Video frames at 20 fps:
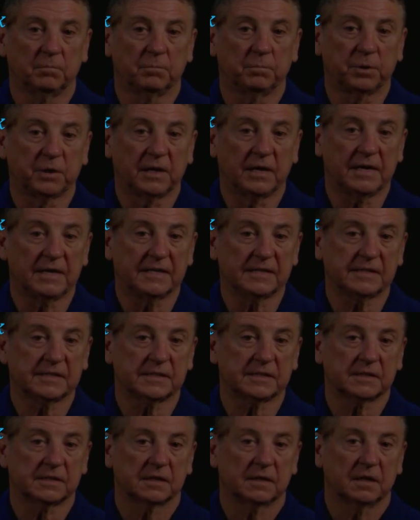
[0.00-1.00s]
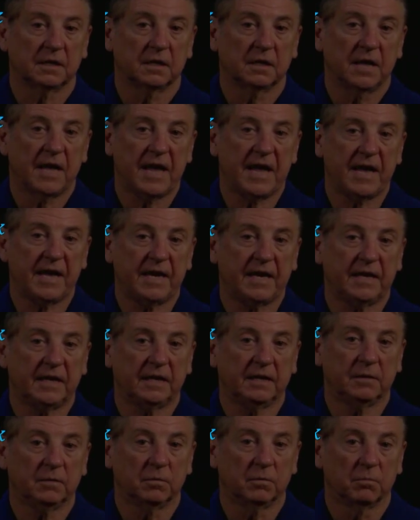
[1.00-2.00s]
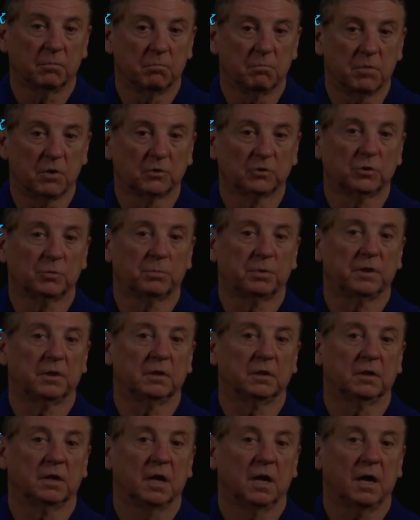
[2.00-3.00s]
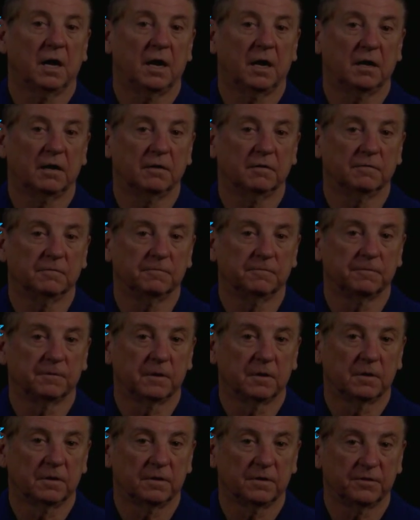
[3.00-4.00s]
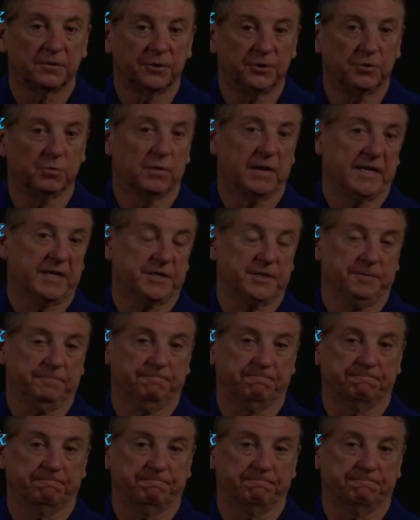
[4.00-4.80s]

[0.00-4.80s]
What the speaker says: plus a multiple of the direction.